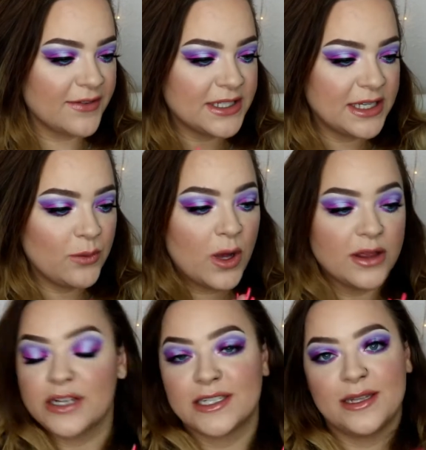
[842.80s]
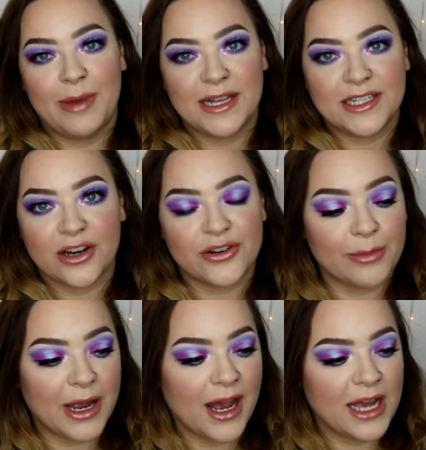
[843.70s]
of see what looks the best under
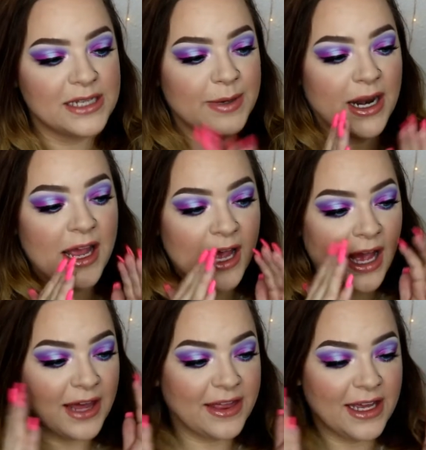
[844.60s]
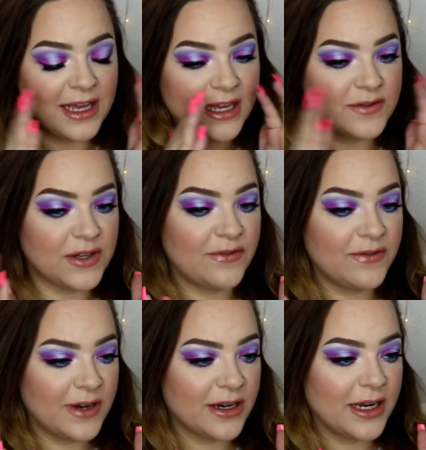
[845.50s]
my eyes, but I think it gives a
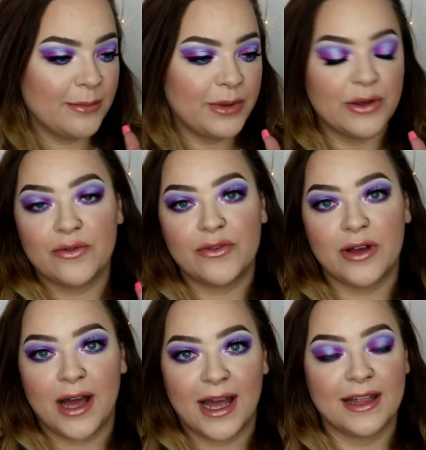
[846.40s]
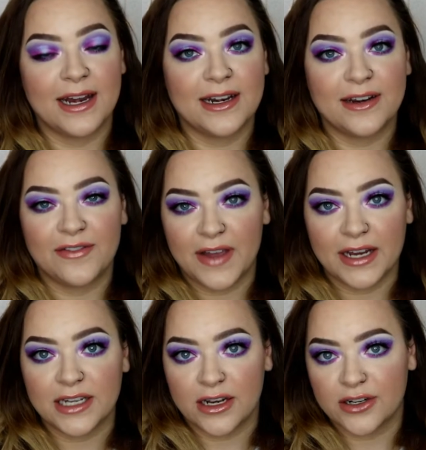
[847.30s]
very beautiful highlighted
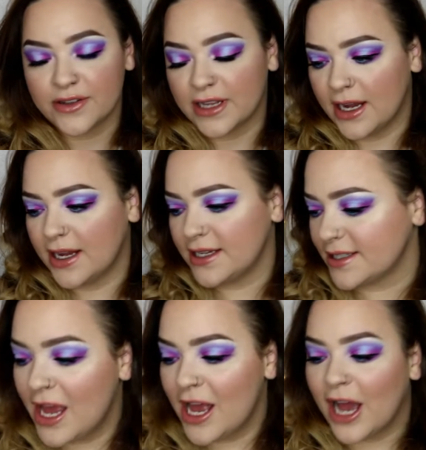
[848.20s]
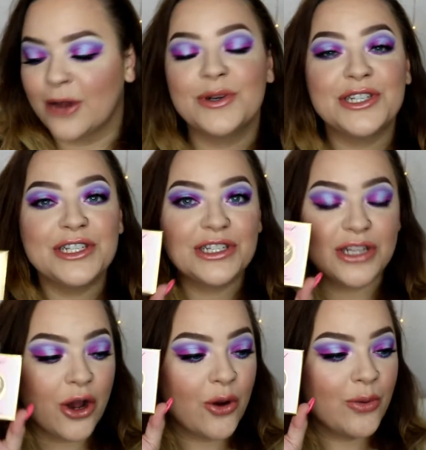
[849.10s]
effect under the eyes. I was
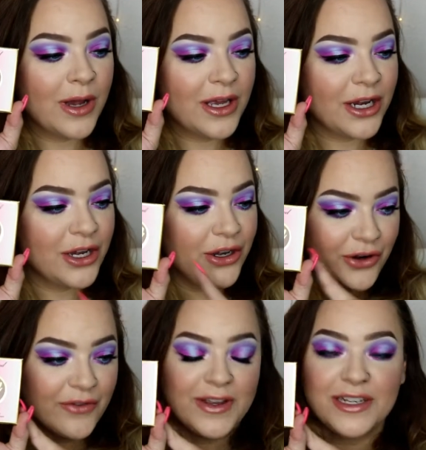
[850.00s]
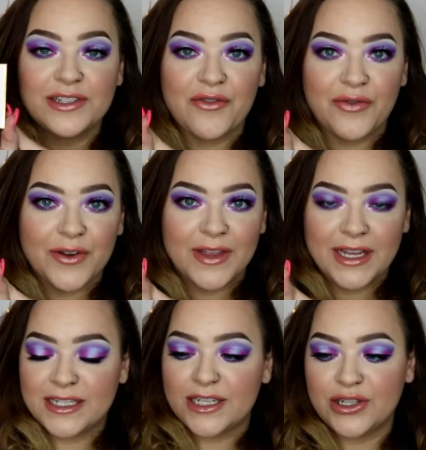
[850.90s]
so nervous for
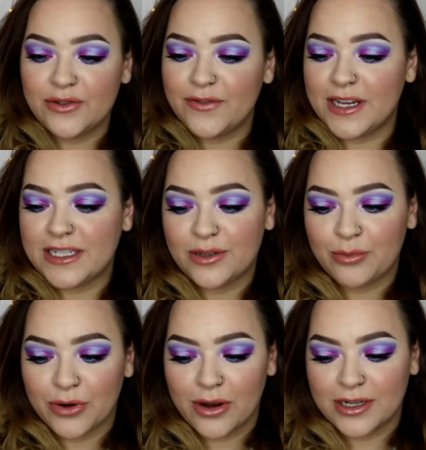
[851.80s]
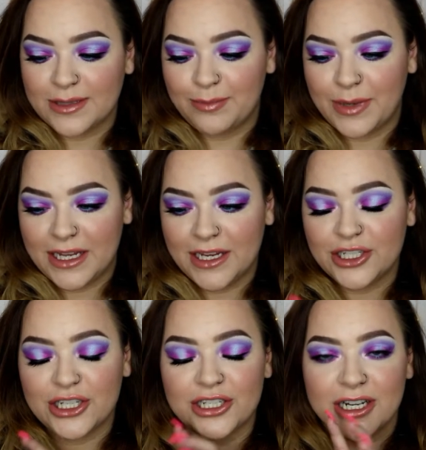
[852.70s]
this Too Faced Bronze
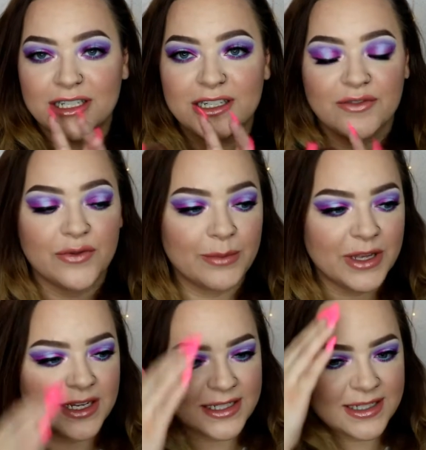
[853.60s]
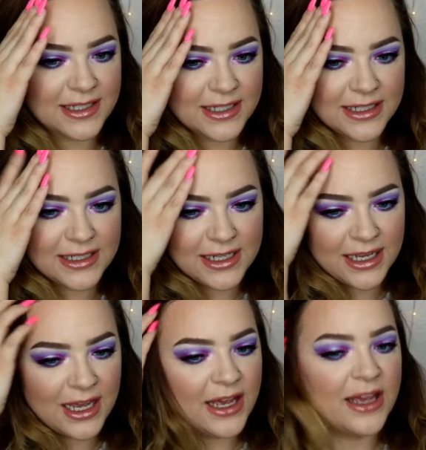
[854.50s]
Peach just from the
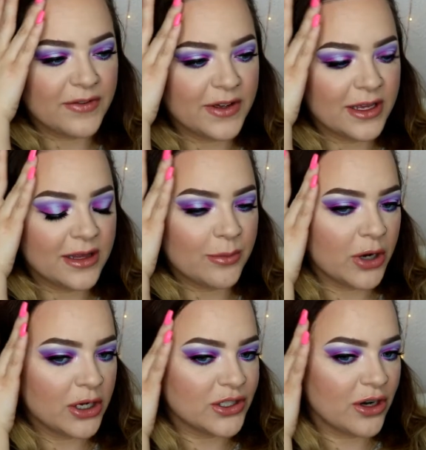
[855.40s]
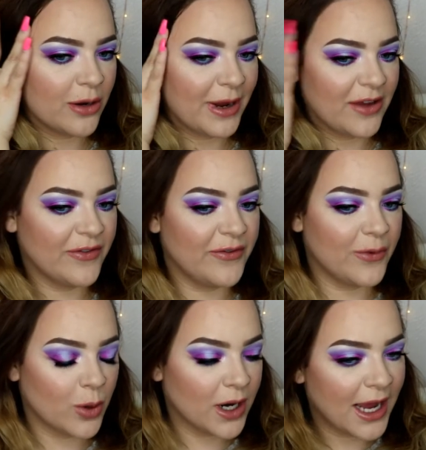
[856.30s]
consistency. Feeling the bronzer on my
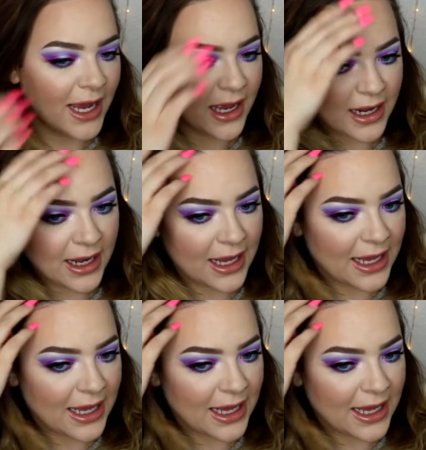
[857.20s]
forehead,